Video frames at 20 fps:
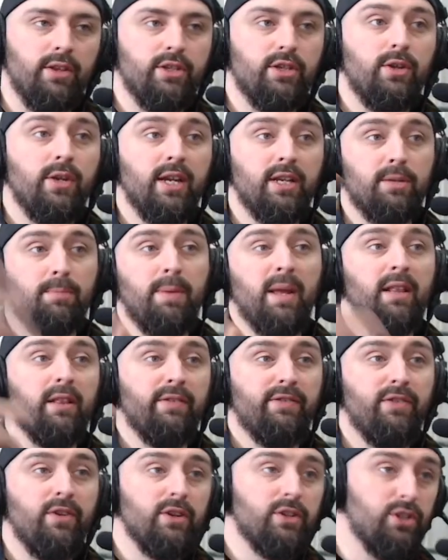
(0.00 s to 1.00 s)
So you get to pick the
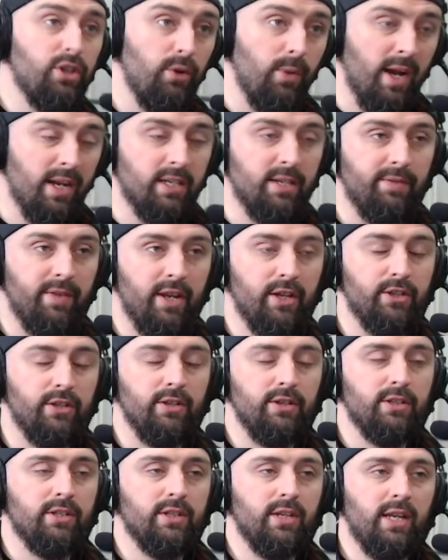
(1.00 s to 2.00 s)
first 2
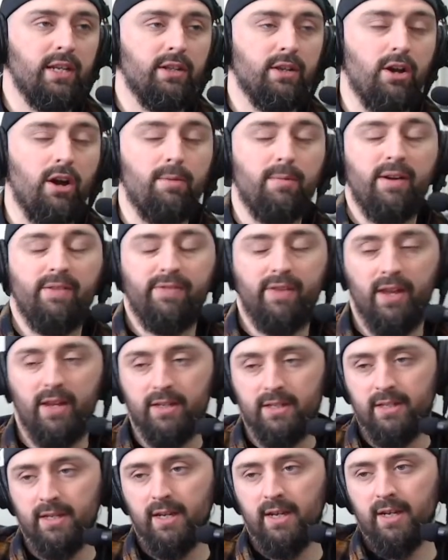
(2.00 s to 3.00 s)
activations in the combat
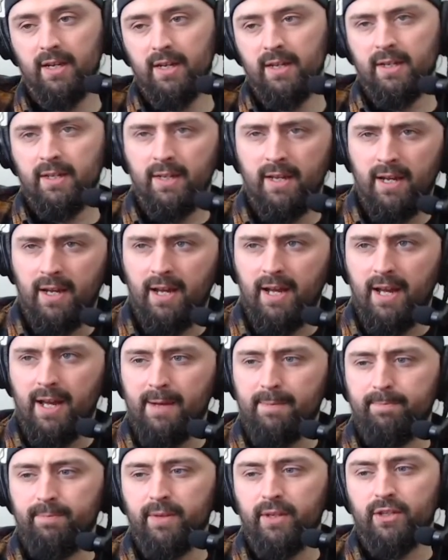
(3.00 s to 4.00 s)
phase.
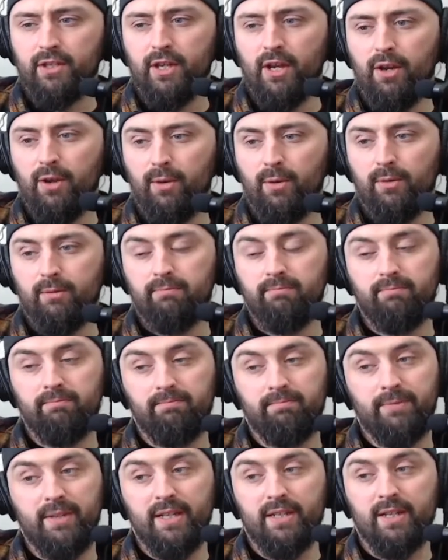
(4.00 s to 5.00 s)
So
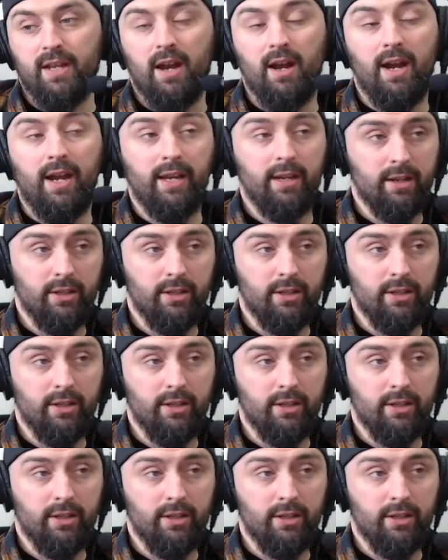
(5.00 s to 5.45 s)
this guy,